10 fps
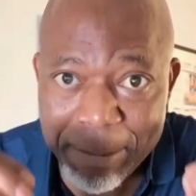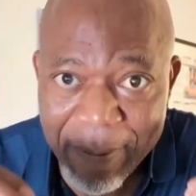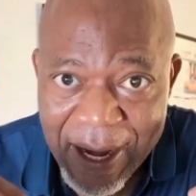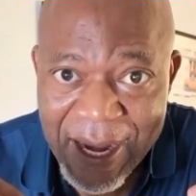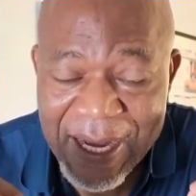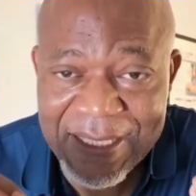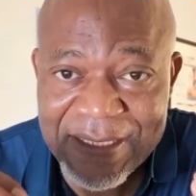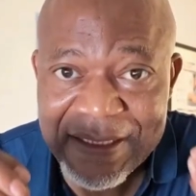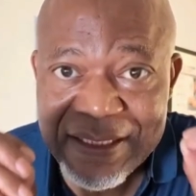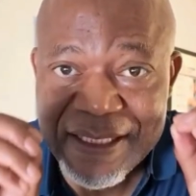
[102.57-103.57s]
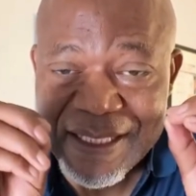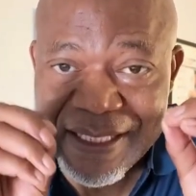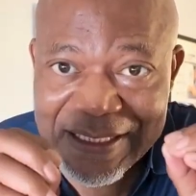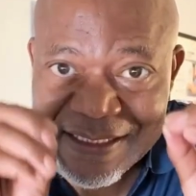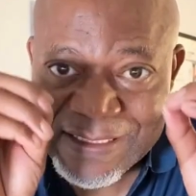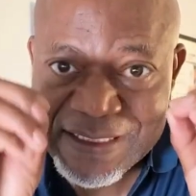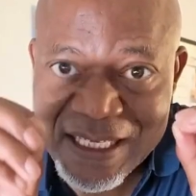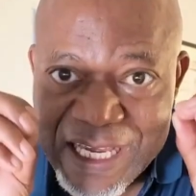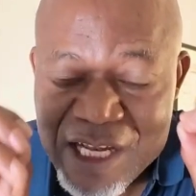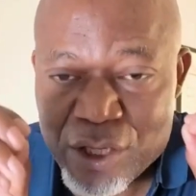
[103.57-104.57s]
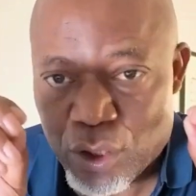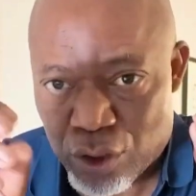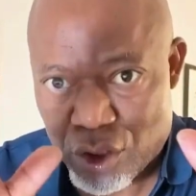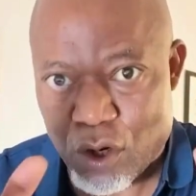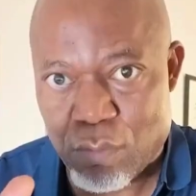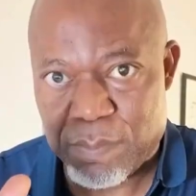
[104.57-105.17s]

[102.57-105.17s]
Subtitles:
pad is still your job.